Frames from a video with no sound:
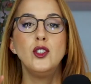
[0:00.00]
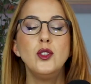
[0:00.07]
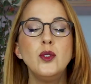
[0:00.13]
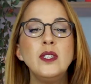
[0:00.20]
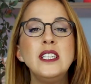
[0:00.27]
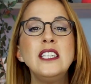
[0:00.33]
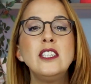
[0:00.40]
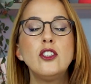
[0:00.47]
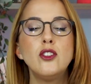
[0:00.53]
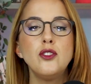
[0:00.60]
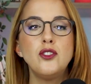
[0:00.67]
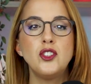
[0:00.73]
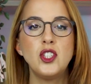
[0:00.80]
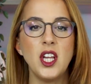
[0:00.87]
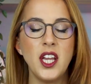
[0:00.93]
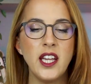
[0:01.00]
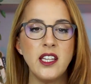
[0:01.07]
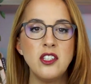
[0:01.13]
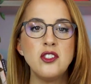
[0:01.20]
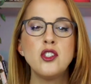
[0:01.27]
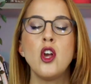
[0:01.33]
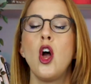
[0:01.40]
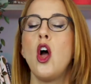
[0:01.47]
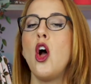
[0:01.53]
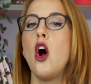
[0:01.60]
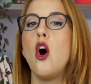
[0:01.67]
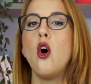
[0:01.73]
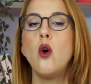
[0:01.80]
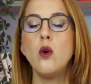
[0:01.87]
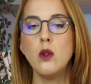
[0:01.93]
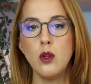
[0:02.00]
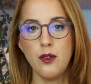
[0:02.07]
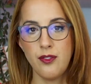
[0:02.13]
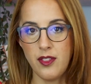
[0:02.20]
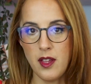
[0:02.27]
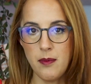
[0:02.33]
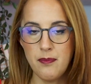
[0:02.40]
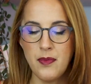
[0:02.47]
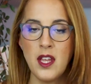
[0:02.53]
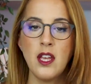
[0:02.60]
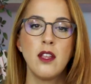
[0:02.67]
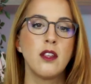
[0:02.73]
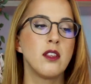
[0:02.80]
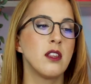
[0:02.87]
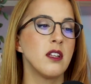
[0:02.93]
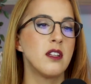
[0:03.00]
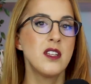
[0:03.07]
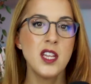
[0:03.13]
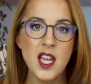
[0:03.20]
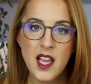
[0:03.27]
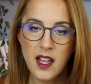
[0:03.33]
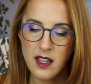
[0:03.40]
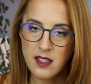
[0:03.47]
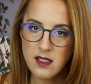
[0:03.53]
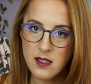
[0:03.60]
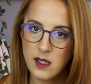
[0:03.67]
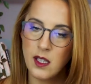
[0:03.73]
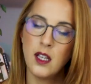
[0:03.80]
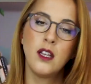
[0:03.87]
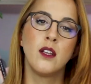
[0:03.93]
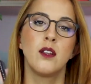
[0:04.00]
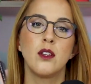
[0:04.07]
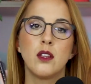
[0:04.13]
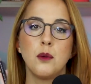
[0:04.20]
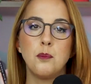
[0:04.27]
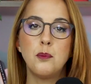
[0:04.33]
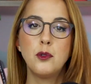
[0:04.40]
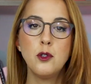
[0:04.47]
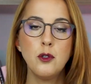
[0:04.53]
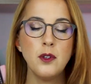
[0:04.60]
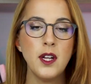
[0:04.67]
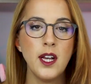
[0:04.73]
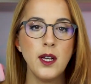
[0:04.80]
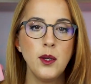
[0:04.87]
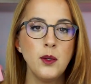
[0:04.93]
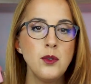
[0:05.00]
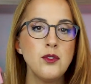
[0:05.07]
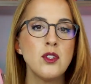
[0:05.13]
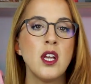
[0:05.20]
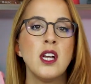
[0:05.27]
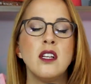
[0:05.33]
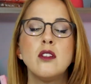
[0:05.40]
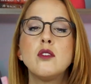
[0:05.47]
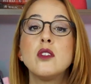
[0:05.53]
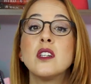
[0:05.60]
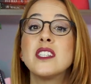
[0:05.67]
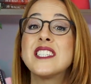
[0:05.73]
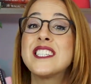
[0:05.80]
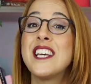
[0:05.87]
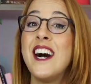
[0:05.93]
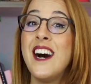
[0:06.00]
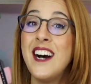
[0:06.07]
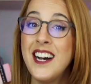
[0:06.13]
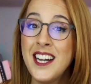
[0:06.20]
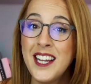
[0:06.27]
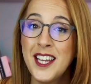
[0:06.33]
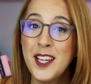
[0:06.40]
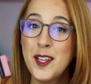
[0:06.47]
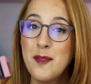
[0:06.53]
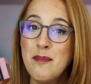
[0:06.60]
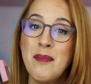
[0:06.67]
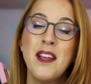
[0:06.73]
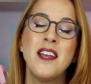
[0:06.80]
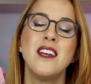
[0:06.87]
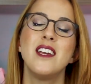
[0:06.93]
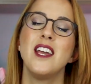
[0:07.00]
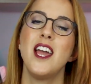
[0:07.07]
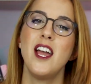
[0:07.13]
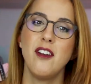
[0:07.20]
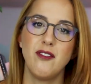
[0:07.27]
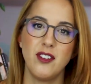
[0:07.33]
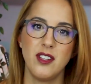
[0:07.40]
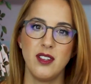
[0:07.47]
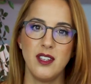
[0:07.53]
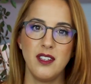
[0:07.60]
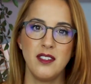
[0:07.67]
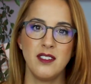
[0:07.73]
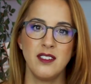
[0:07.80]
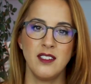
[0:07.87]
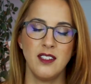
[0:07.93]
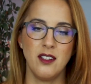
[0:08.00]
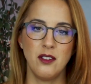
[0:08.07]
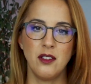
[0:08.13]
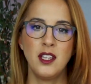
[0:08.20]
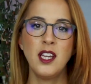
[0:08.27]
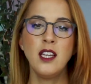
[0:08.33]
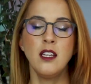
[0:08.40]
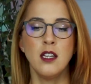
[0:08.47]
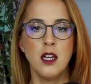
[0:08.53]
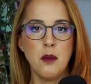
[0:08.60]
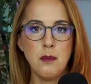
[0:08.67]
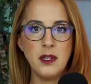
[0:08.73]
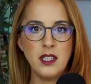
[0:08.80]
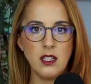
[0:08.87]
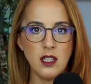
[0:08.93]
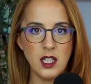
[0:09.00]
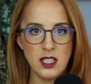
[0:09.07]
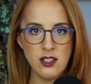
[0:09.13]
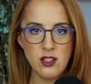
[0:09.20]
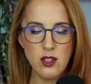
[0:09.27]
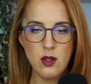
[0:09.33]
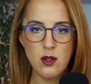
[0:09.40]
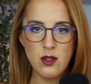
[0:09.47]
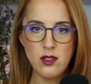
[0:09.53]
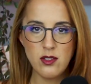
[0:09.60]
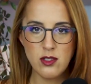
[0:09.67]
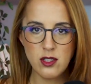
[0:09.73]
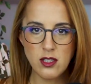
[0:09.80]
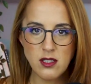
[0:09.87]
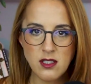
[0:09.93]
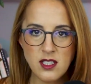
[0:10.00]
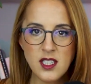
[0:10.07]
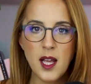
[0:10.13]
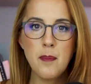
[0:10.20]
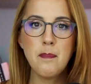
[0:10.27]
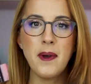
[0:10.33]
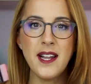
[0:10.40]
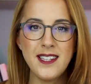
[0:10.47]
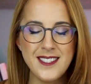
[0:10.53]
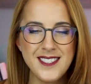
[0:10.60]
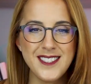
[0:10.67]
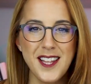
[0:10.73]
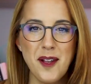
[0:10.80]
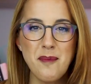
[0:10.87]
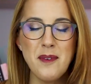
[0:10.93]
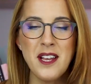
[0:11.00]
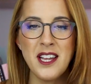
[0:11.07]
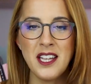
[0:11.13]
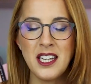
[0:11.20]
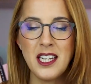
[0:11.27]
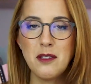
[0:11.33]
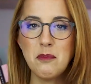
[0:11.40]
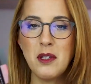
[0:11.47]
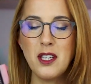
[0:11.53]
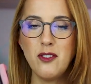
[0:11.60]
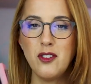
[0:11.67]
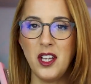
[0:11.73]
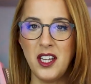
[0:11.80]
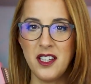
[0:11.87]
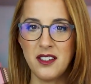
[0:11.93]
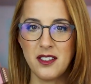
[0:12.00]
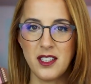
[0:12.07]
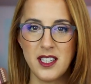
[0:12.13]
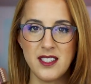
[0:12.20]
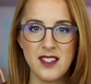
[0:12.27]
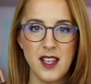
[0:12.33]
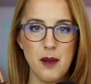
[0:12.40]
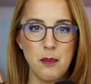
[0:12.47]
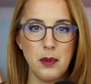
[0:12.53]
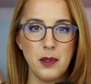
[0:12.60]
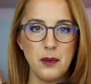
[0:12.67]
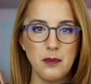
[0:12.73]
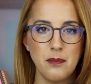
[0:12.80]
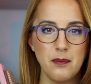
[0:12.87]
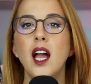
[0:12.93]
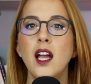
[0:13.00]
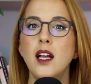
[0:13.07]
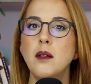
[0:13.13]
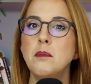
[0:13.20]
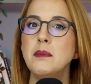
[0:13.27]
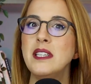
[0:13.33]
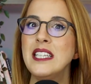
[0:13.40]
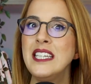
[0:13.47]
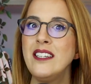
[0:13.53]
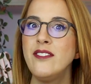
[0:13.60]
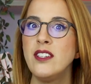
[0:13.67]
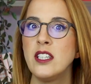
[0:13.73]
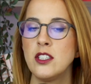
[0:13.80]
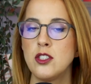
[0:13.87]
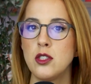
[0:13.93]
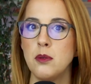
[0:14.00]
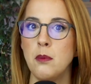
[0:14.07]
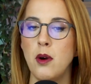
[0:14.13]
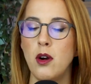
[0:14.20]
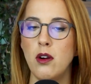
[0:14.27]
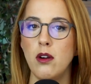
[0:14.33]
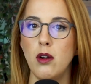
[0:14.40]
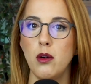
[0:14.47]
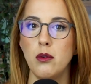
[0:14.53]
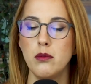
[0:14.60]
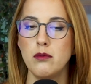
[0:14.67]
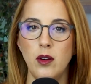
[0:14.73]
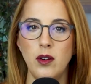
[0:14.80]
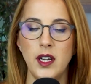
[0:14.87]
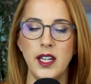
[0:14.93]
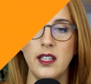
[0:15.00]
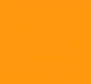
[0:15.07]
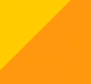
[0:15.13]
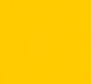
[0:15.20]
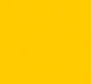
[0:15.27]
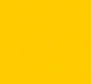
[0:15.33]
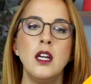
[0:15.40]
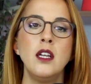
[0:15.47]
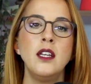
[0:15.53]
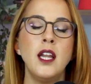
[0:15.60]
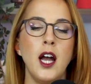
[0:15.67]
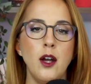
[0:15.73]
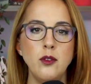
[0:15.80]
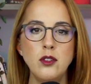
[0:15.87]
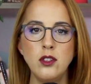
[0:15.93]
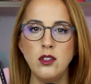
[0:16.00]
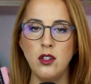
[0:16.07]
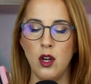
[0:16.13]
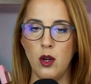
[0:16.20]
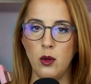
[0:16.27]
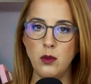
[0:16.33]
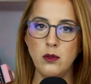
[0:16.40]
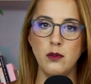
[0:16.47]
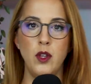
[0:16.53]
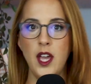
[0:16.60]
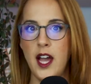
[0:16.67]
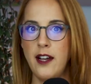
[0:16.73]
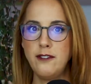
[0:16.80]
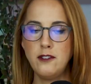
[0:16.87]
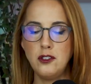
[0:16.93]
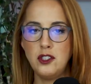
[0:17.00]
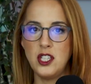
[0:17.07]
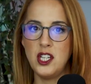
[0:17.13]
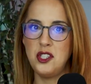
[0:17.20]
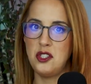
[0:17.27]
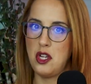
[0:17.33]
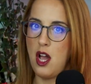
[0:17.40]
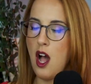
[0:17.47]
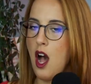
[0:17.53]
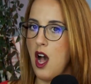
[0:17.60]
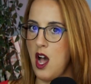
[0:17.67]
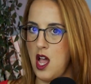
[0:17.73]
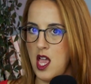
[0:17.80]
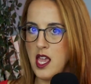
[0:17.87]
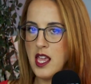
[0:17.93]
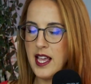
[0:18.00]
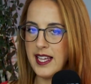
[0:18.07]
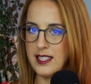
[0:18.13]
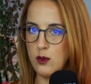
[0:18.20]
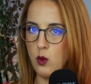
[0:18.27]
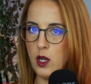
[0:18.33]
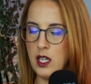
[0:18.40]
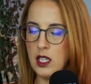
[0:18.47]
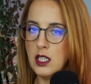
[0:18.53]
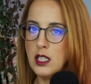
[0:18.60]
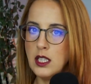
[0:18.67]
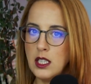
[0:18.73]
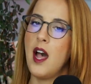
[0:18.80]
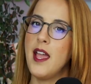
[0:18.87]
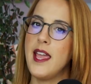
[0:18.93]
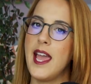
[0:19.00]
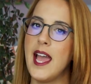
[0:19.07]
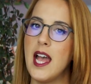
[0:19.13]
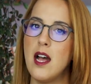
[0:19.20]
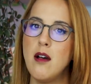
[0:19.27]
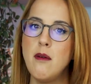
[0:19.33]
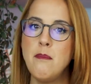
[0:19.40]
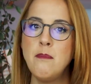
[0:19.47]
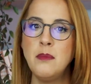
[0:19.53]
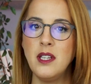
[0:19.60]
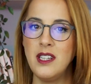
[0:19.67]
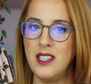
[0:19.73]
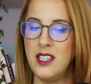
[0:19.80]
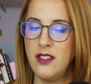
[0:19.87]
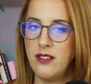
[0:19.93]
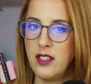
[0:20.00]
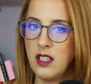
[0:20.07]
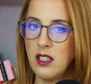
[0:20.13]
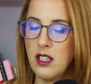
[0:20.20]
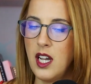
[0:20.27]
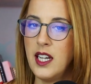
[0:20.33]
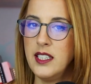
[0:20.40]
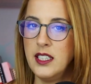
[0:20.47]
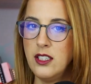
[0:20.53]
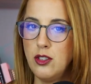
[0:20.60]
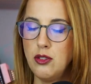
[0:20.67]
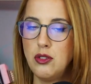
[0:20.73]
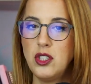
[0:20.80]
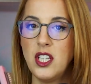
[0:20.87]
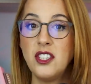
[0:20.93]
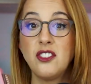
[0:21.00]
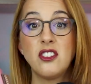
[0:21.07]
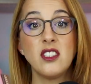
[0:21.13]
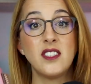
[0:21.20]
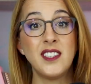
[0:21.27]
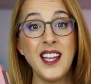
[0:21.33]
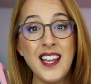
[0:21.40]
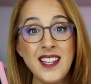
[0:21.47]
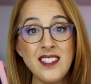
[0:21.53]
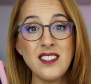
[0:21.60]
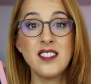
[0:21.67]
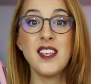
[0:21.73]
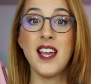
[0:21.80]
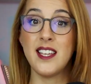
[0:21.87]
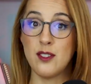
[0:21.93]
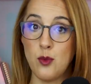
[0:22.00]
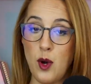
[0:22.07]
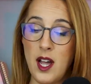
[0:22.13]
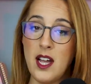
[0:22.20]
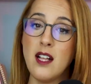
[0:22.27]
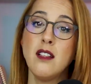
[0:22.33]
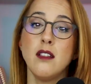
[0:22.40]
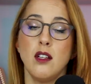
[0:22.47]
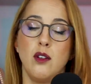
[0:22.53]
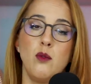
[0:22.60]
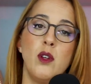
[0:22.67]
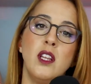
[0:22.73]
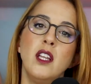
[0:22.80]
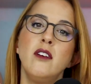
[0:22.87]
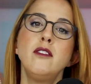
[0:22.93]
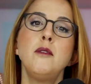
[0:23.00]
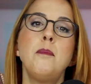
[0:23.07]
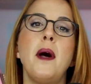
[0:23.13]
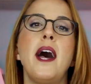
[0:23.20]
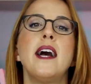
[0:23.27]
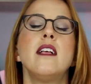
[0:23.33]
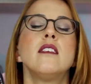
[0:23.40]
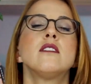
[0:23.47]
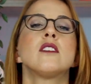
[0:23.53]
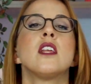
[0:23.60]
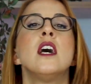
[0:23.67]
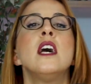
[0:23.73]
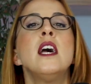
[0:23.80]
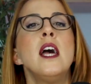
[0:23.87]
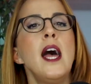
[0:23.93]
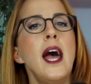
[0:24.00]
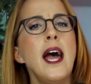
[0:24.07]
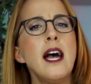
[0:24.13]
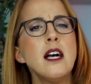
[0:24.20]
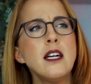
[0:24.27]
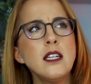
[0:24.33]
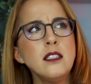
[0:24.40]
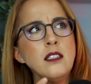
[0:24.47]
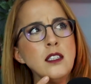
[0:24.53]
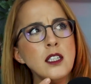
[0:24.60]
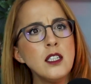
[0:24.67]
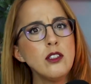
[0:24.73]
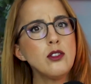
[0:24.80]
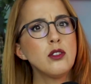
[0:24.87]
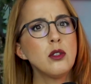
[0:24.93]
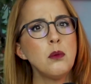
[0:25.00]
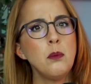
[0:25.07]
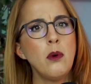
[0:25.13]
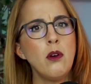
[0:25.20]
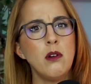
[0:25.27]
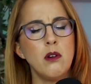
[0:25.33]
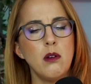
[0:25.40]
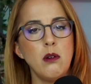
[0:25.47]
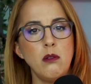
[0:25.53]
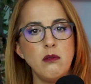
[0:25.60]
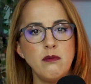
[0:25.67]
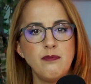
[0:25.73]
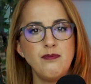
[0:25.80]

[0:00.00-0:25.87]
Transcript: You need to change all of them. The tense, the pronouns, the time, everything. Okay? But let's go step by step. Let me give you another example. I'm leaving tomorrow. All right. Now you know we have to change I as well. I am leaving. I need to change the tense as well. One level past. And tomorrow.